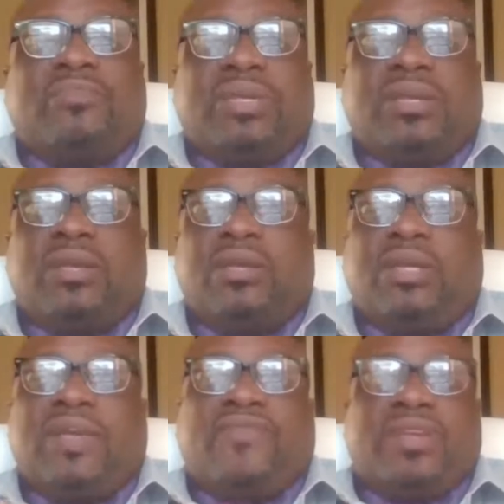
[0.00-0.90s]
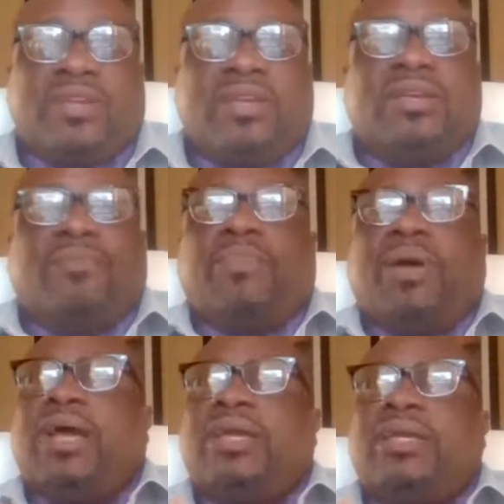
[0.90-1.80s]
is going to be given
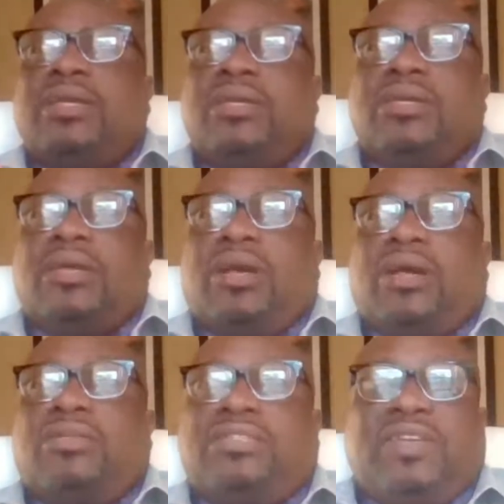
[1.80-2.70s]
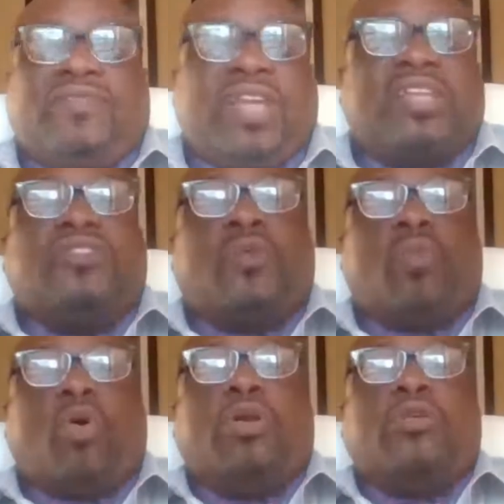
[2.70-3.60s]
by CVS
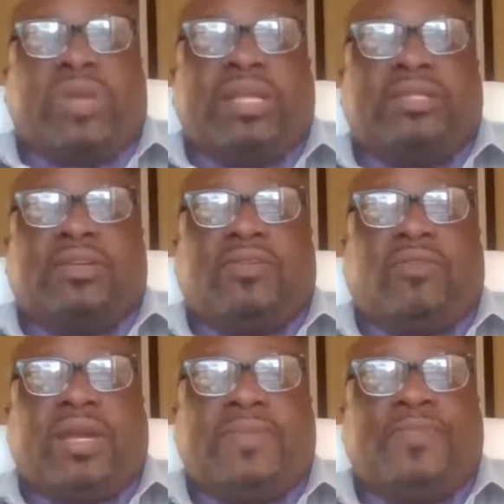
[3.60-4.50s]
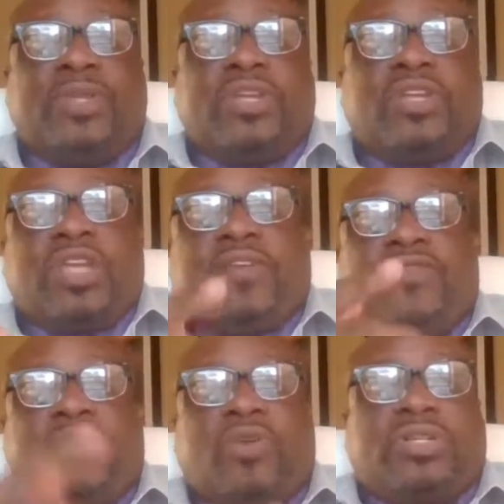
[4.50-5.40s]
or Walgreens, right?
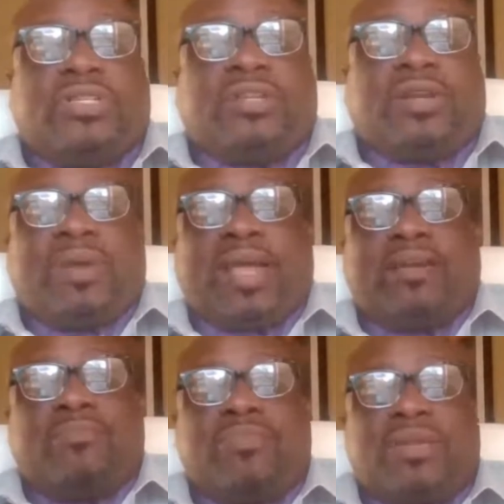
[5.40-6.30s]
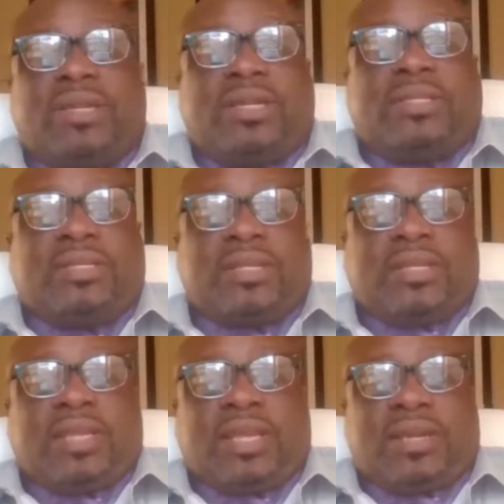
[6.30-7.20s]
If you go into some Black communities
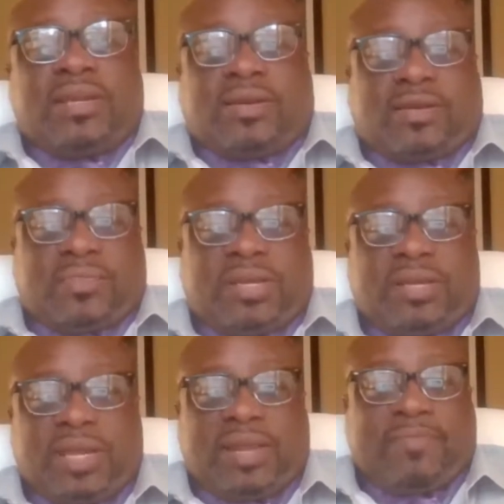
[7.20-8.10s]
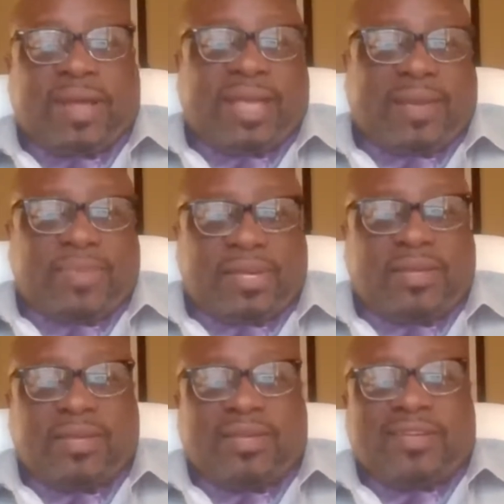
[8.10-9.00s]
in
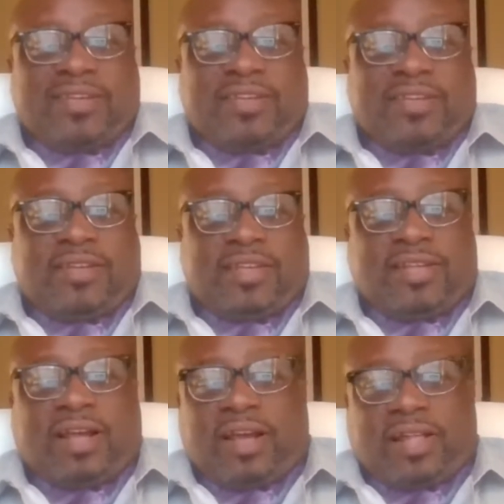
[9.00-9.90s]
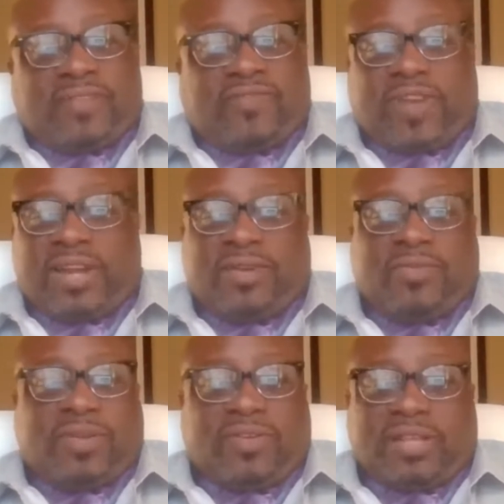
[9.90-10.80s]
Miami, it's hard to find
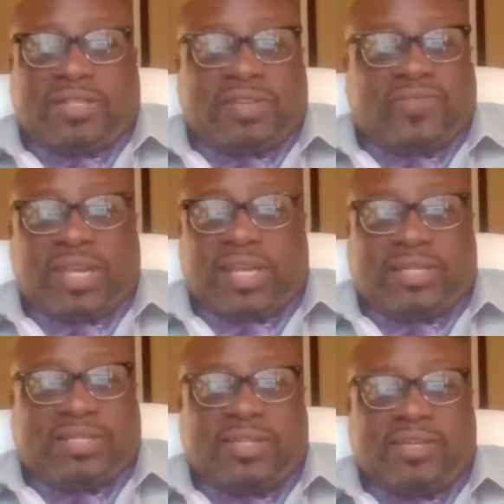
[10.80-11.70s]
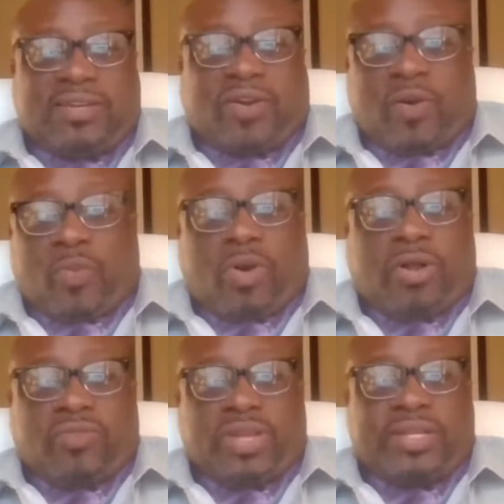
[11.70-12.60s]
a CVS or
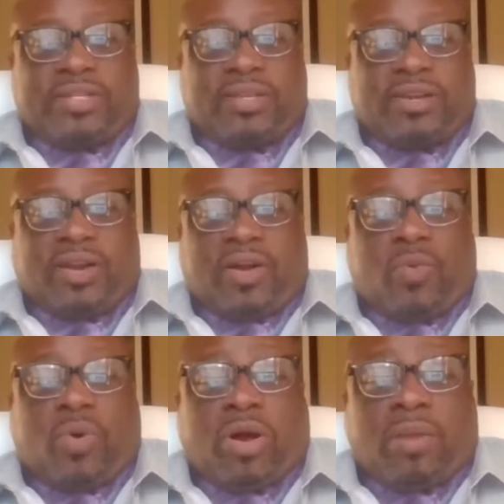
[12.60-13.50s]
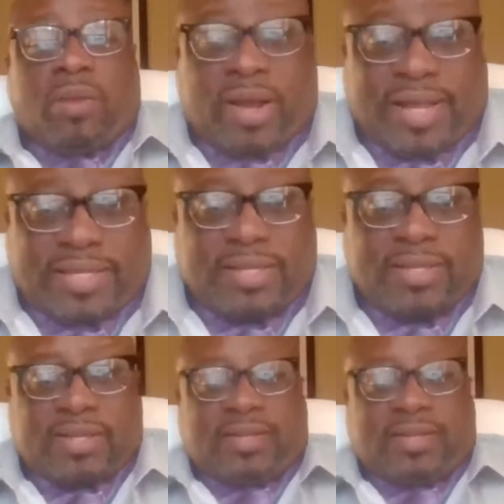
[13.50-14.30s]
Walgreens or Walmart.